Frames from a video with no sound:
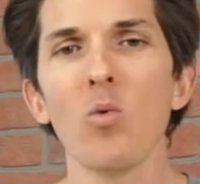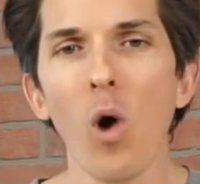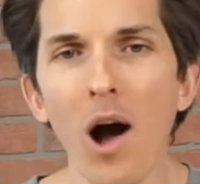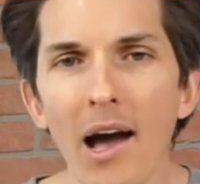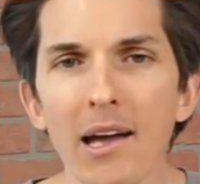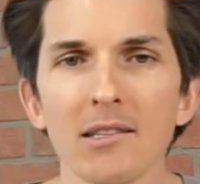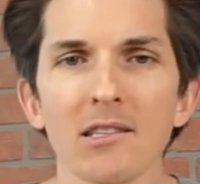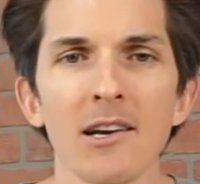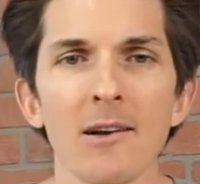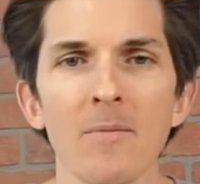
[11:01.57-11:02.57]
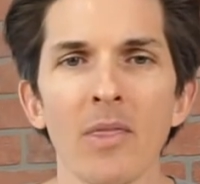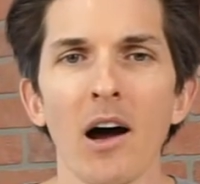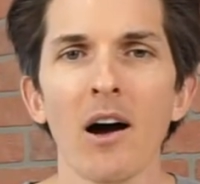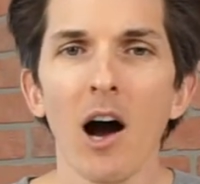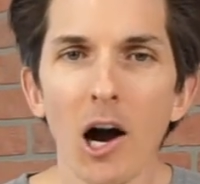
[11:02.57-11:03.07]
wise
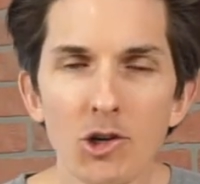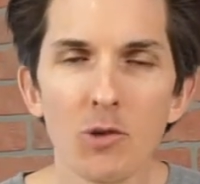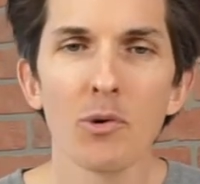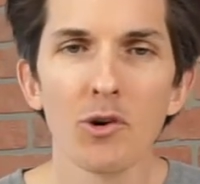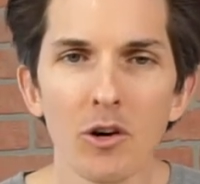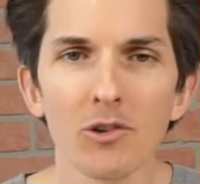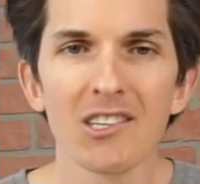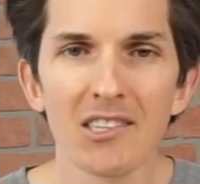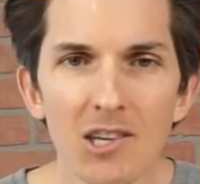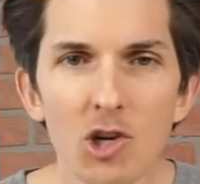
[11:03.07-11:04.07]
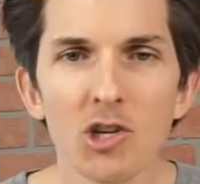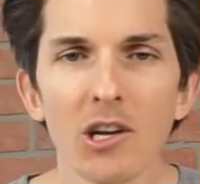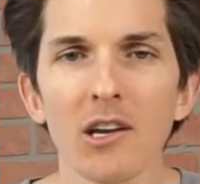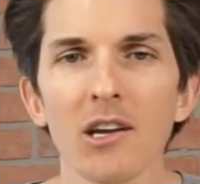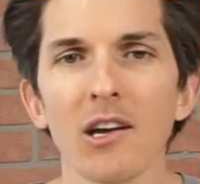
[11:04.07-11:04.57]
entrepreneurial
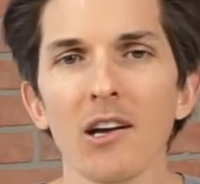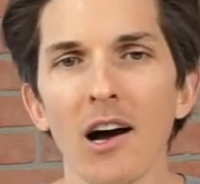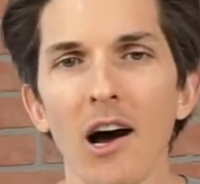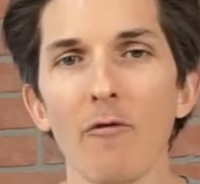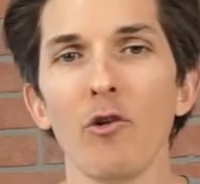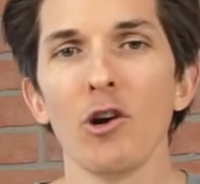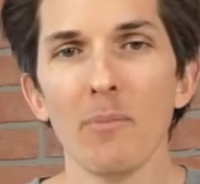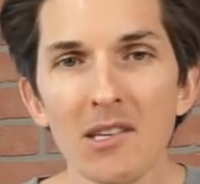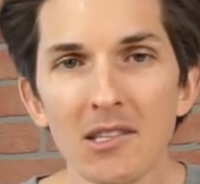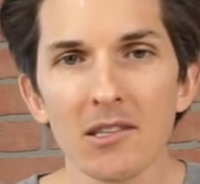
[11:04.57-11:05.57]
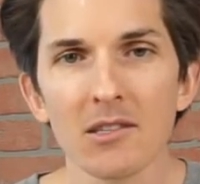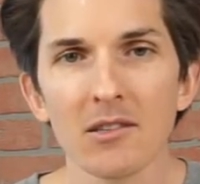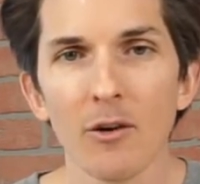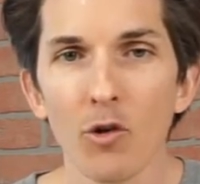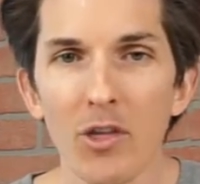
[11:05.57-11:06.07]
decision for your
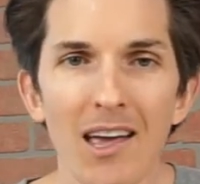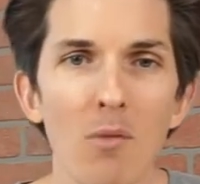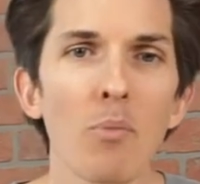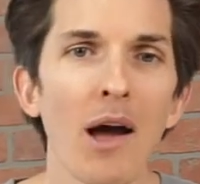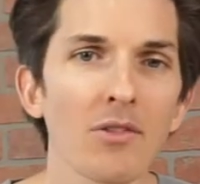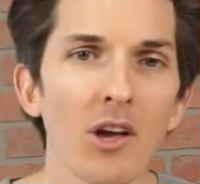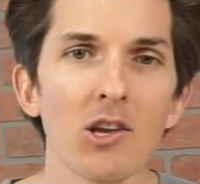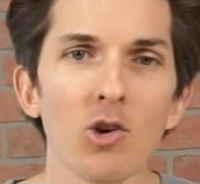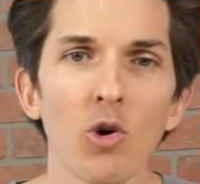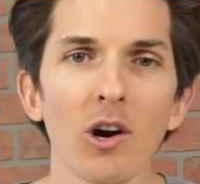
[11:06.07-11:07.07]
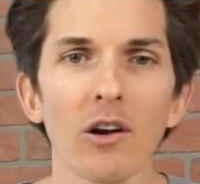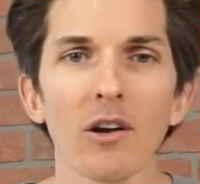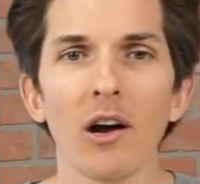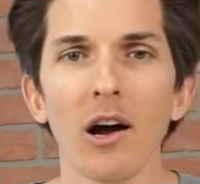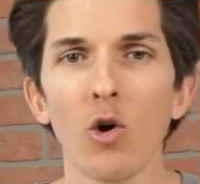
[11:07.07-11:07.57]
business and for the impact that
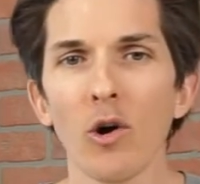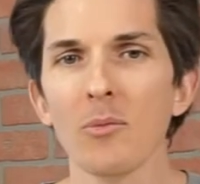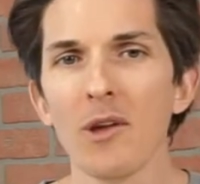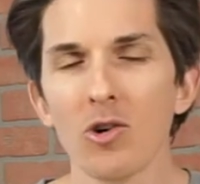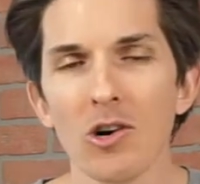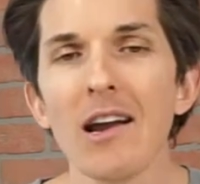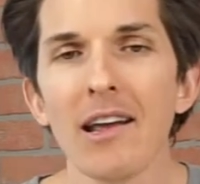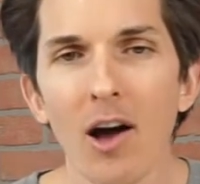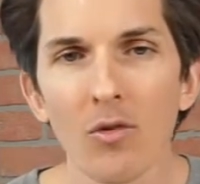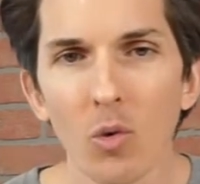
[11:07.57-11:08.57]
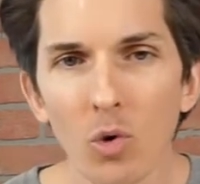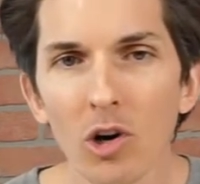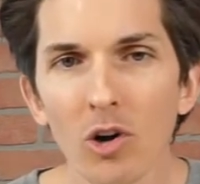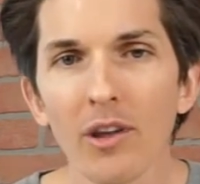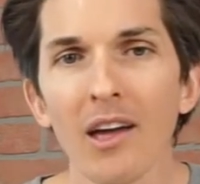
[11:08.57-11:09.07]
you're going to be creating out in the
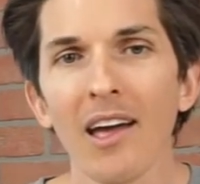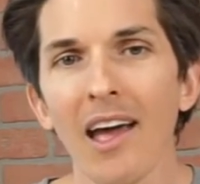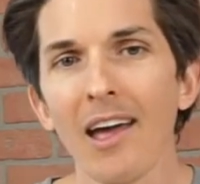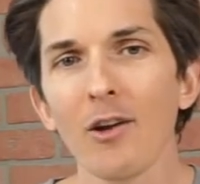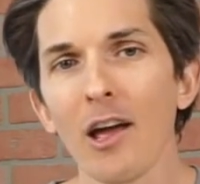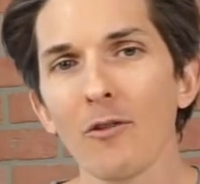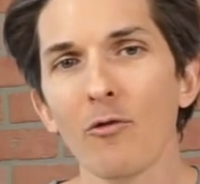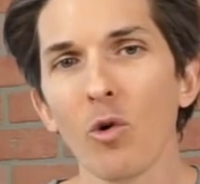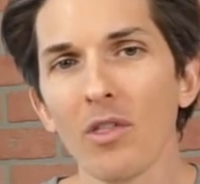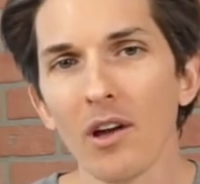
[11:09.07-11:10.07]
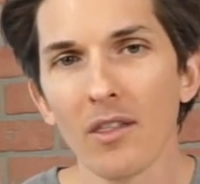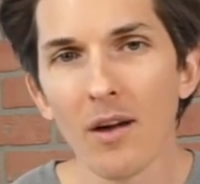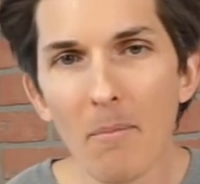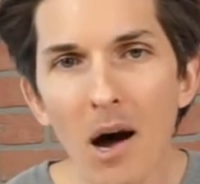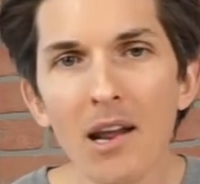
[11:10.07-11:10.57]
world, and for
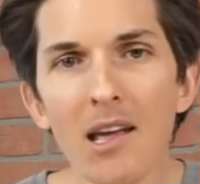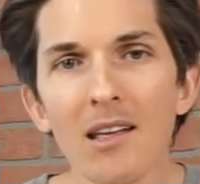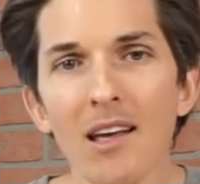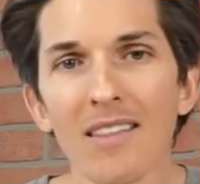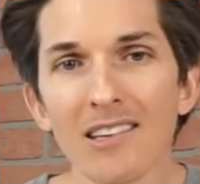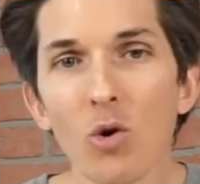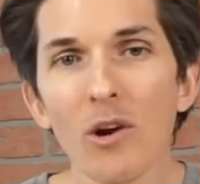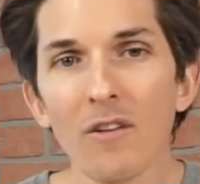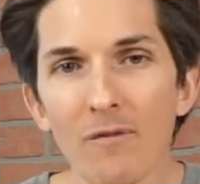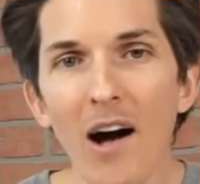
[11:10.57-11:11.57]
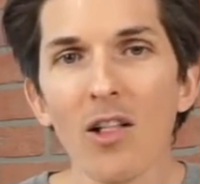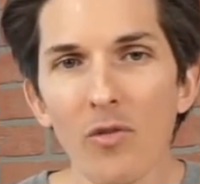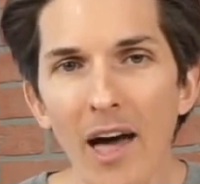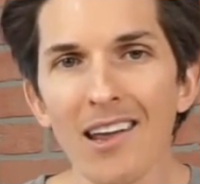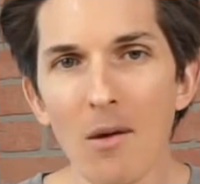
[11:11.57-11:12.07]
the money that's going to
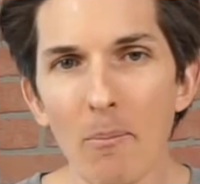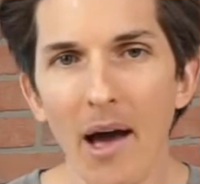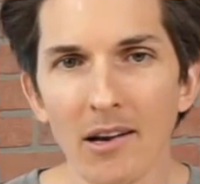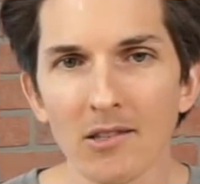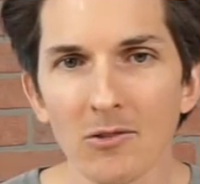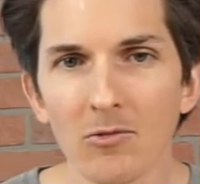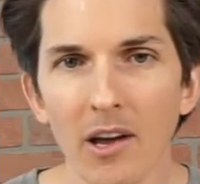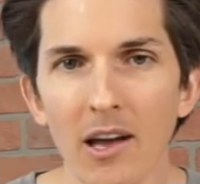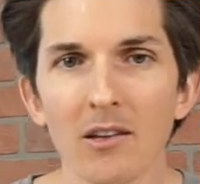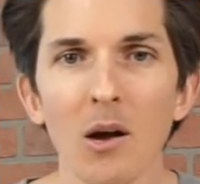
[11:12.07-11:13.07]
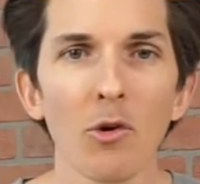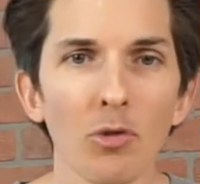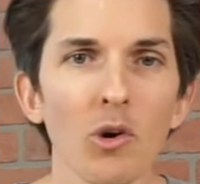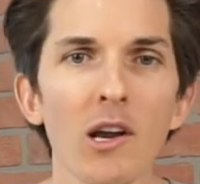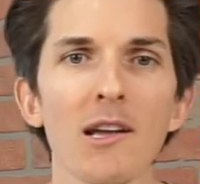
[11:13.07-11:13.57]
follow that impact. Okay, number
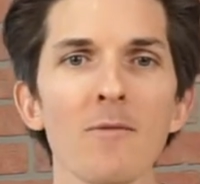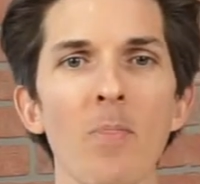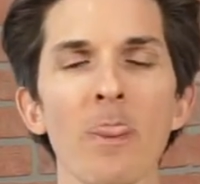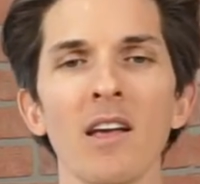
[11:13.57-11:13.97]
3,